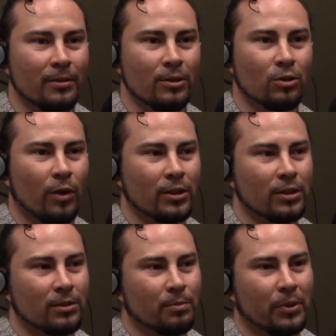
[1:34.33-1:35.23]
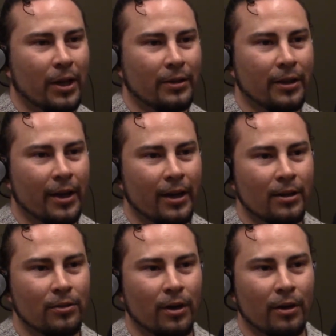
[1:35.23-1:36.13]
So I just planned ahead
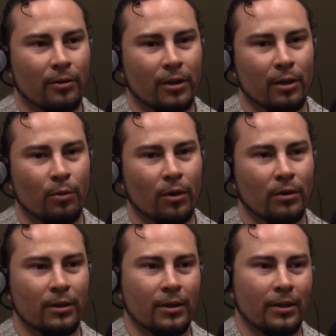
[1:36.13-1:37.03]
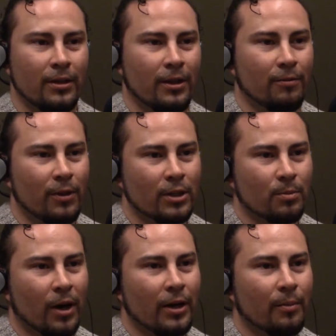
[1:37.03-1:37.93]
and thought, okay, well, if he is
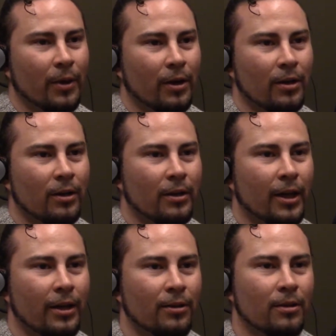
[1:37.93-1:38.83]
mine, I'm not gonna let